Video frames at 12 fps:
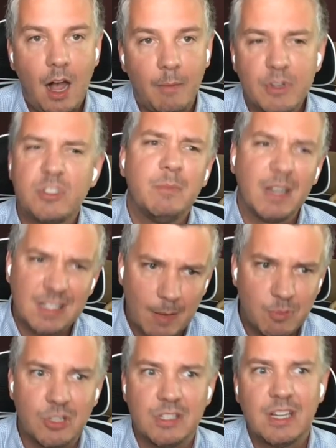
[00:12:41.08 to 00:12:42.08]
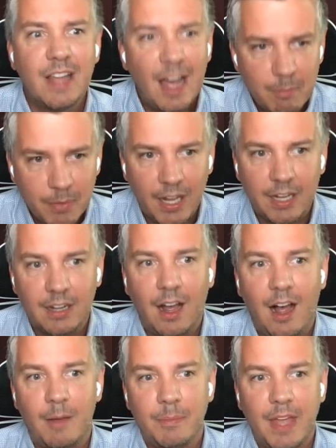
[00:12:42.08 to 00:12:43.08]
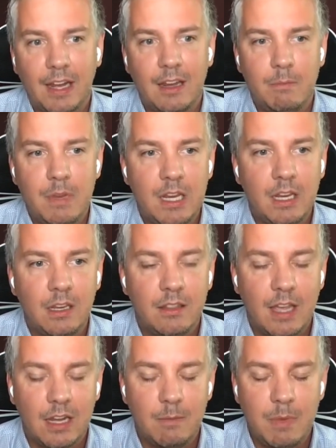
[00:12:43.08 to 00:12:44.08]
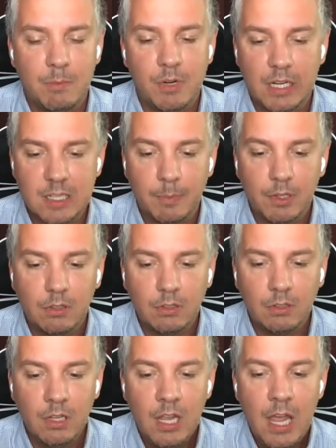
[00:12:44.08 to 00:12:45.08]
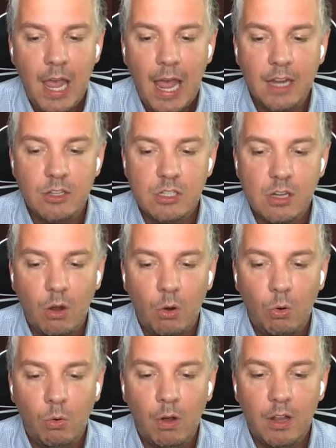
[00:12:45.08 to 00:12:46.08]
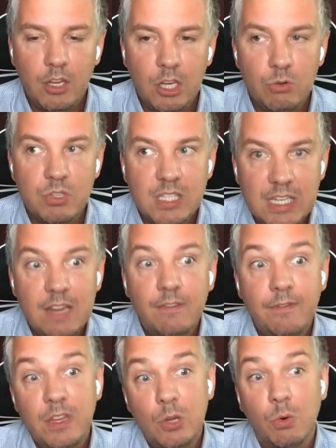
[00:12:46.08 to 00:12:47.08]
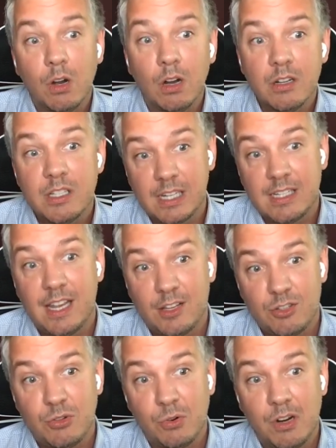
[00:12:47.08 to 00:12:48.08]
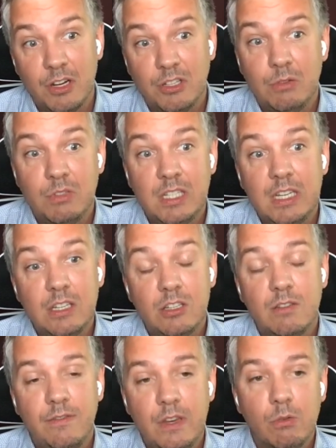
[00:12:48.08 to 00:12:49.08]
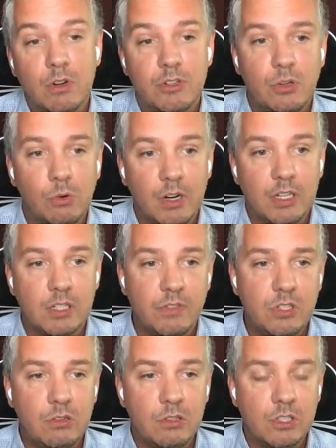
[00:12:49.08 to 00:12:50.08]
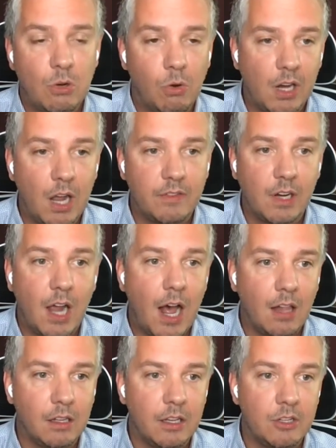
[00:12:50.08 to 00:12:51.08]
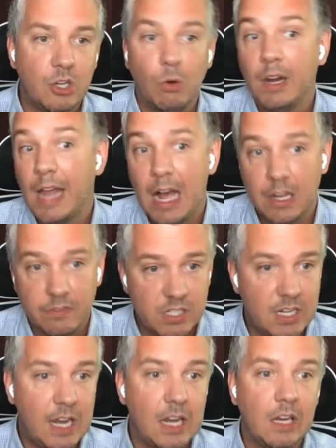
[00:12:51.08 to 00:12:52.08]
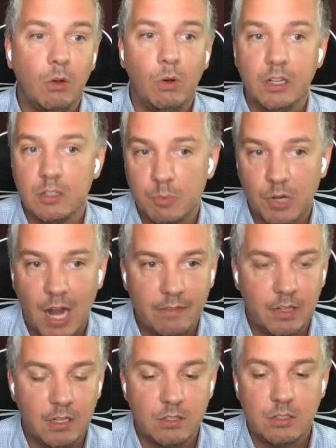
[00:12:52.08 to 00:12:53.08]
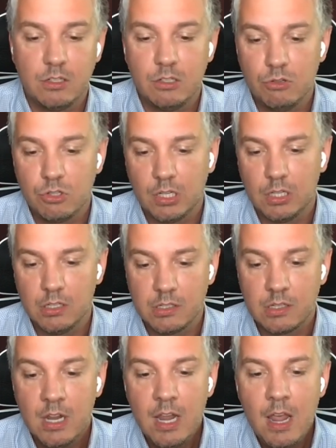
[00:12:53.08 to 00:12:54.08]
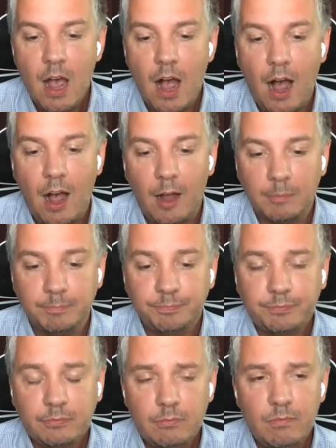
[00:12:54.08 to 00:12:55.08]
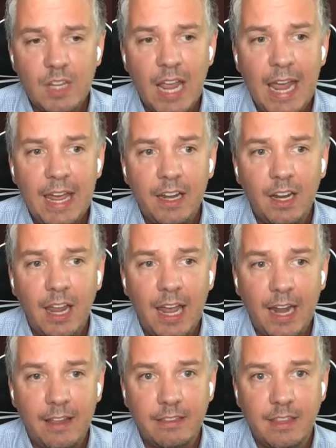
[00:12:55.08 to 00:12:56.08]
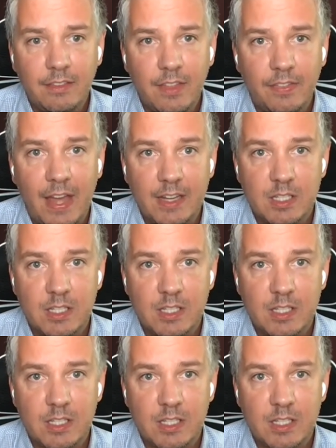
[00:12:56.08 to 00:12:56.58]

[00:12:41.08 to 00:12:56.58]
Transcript: There's some exceptions to that, but that can be pretty typical. And so you see fewer success stories. You see fewer stories of students going off to college, going out of state, going to private institutions. Um, and I think that